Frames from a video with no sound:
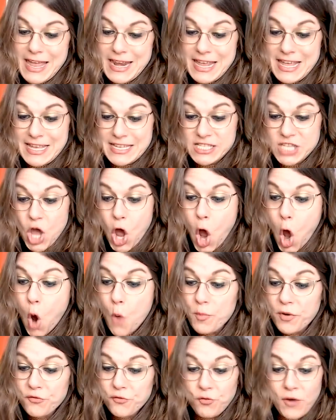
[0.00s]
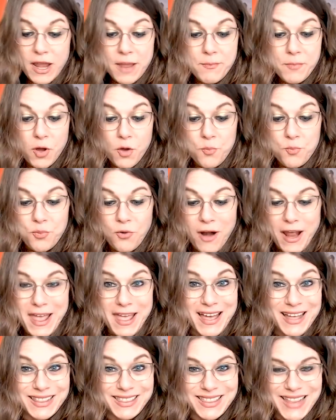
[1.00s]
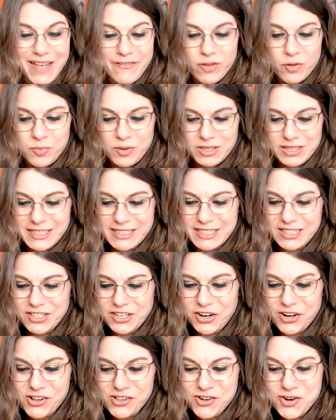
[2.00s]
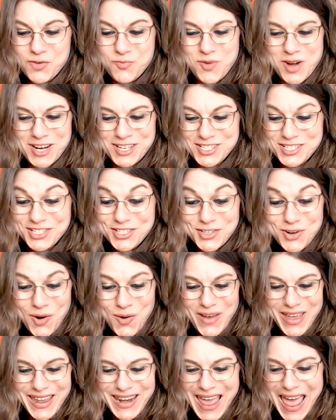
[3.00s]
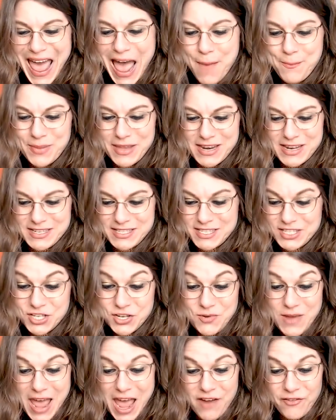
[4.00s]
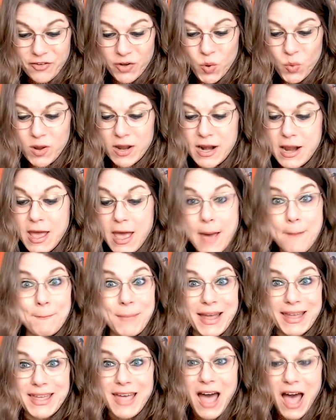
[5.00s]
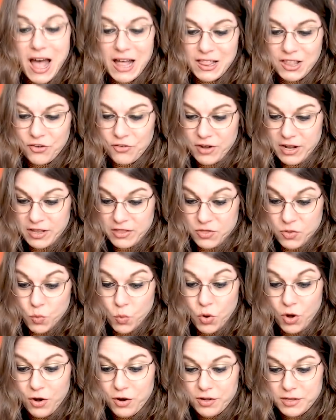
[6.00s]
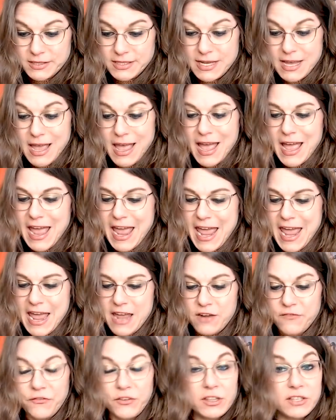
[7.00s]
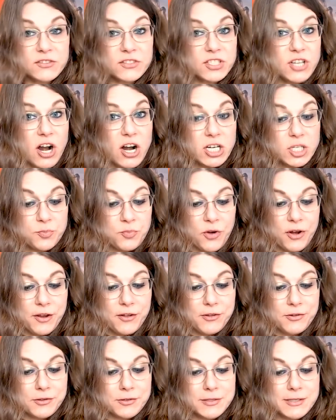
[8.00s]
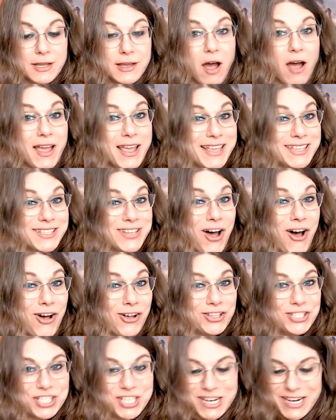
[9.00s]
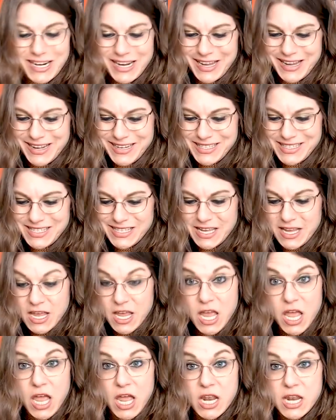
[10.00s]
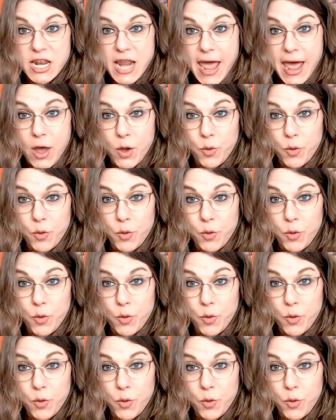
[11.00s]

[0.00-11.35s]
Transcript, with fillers: is the home of Rainbow Brite, a lovable little girl who brings joy and happiness to everyone by coloring the world. A handful of star sprinkles is all she needs. Now,